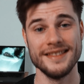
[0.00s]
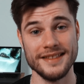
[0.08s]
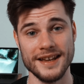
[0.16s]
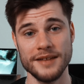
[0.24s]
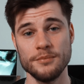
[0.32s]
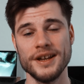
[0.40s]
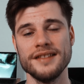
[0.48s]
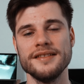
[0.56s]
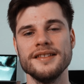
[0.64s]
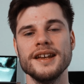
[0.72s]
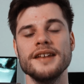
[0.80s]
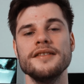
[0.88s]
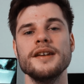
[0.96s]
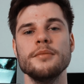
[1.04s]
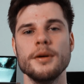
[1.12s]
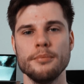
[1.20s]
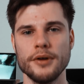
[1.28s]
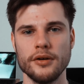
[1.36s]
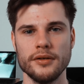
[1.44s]
That man said that
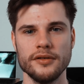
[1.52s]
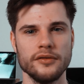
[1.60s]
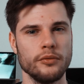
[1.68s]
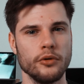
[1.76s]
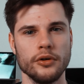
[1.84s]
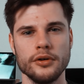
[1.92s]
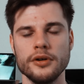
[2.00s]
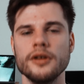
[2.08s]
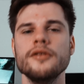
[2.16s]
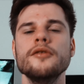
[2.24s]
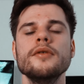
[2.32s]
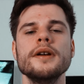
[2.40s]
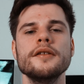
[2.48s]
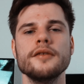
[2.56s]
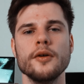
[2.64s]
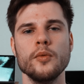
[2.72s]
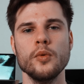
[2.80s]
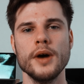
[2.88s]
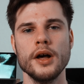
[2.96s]
my parents were not doing
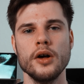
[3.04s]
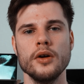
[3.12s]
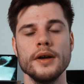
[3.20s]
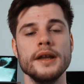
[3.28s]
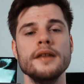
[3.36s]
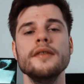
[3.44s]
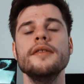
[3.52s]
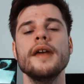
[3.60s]
so well in